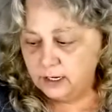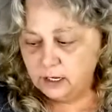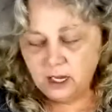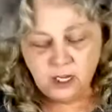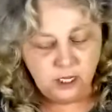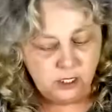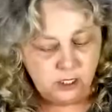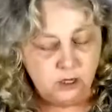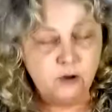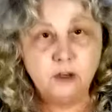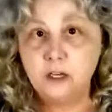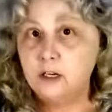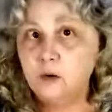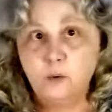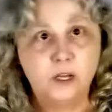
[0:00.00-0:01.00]
You can
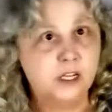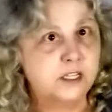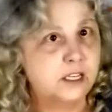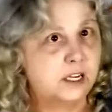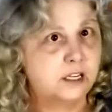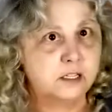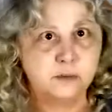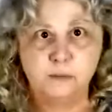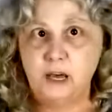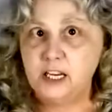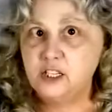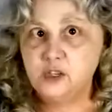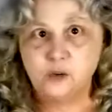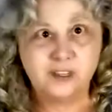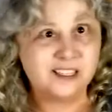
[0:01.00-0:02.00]
quilt it as much or
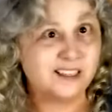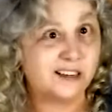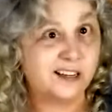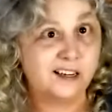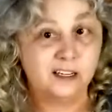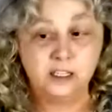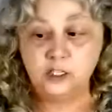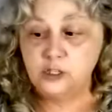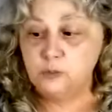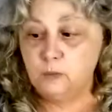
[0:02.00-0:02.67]
as little as you want.